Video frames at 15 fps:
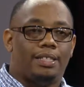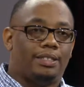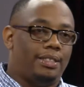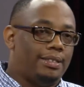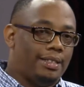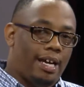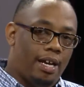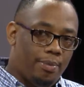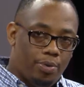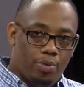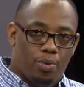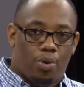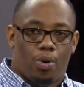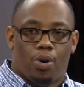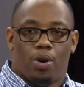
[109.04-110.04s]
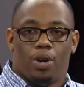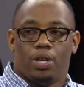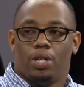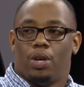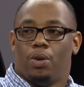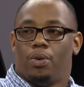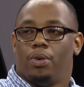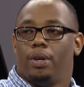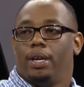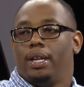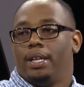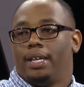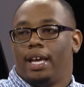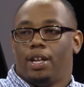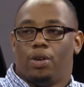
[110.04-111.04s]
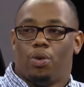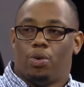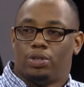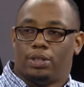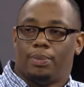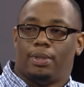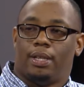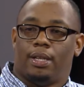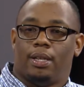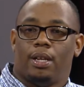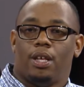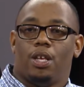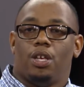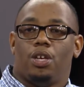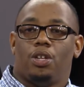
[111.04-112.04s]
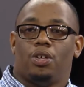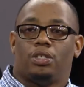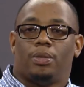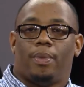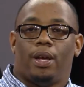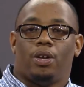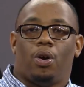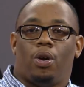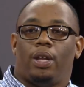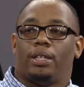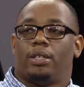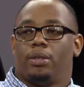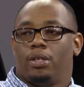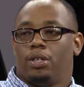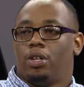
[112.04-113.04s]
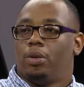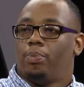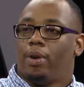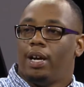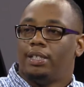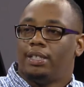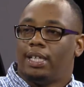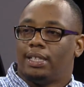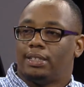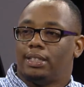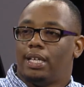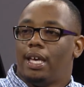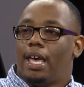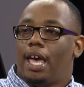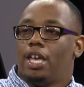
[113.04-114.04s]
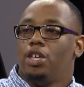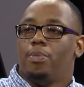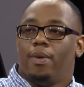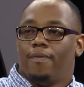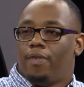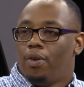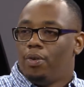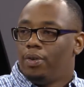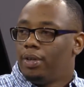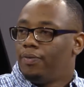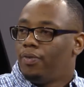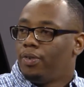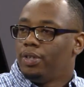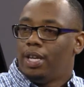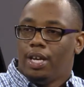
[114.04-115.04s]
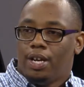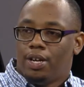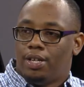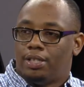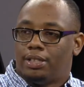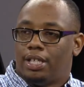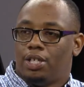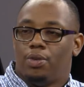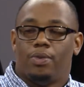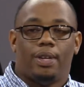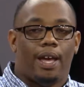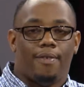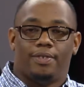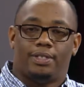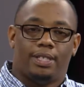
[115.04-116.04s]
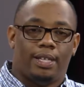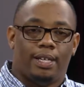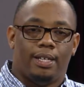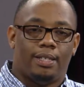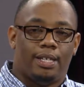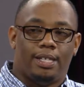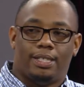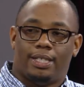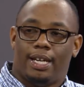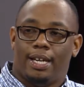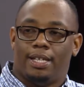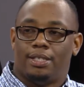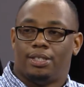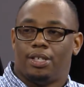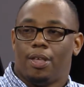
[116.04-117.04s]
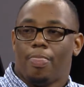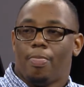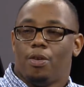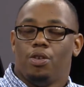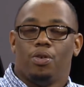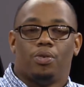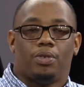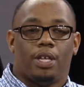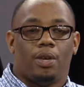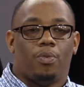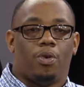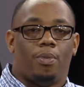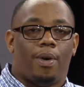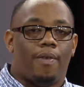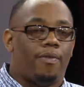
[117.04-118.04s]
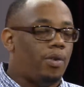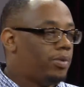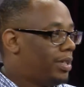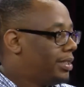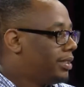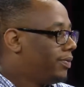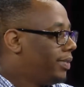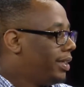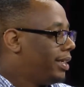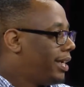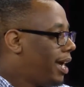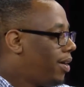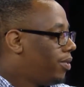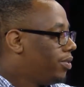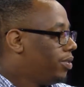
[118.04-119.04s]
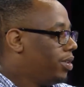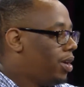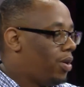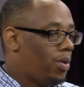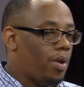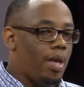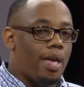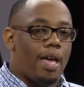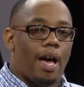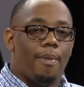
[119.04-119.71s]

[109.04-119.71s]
desirable or, in the ghetto or something, somebody call like the hood or projects, and you've been voting for years and you've never seen anything change, you're gonna think, well, my vote doesn't really count, I